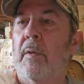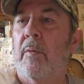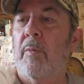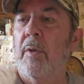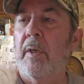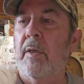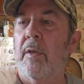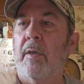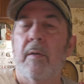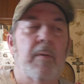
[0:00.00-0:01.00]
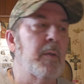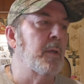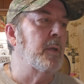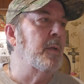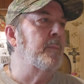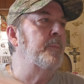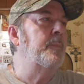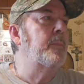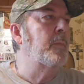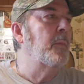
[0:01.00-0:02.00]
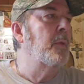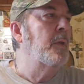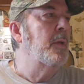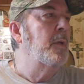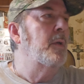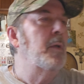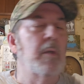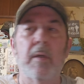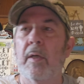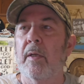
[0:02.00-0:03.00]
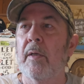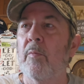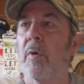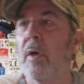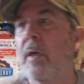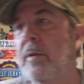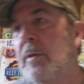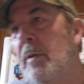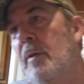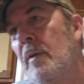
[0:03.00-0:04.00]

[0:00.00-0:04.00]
They're really good. And it was